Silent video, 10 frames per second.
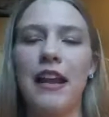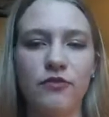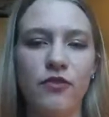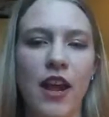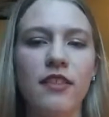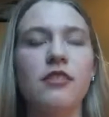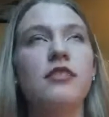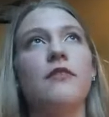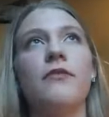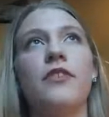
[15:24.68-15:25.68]
You pay
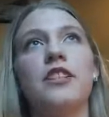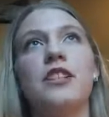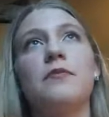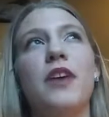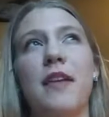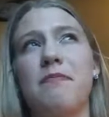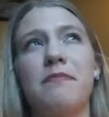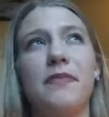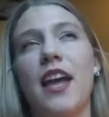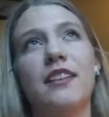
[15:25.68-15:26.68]
less rent. So, for
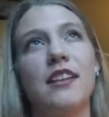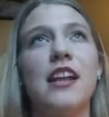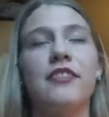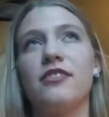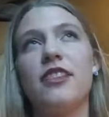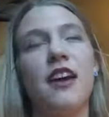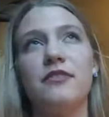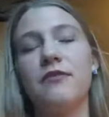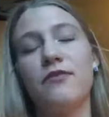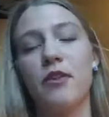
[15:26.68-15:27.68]
example, I get
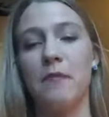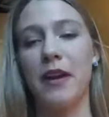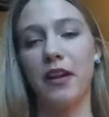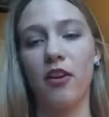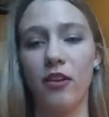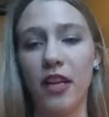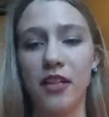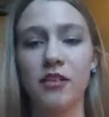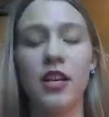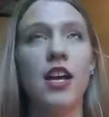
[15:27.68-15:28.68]
another 1,000 from my
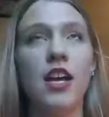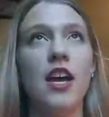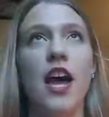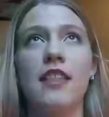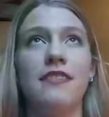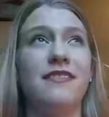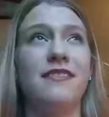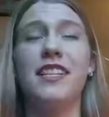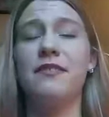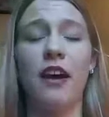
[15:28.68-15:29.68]
college,
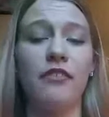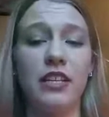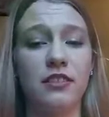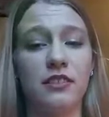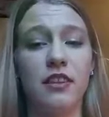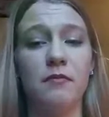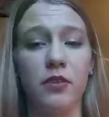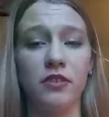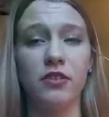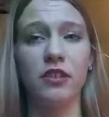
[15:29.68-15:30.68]
and this varies
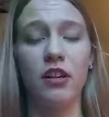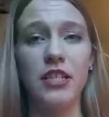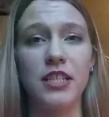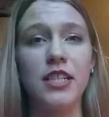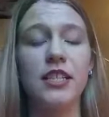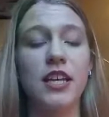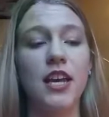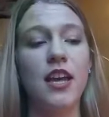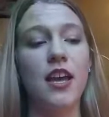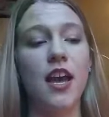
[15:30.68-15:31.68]
amongst colleges.
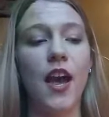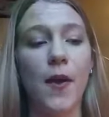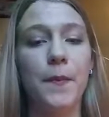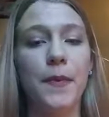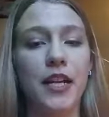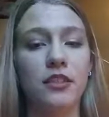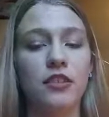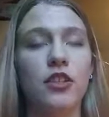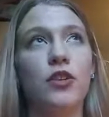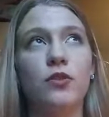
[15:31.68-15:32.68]
But
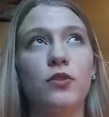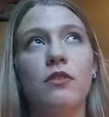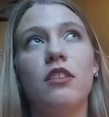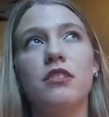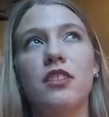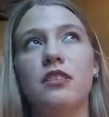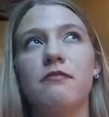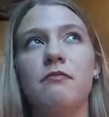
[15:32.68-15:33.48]
you also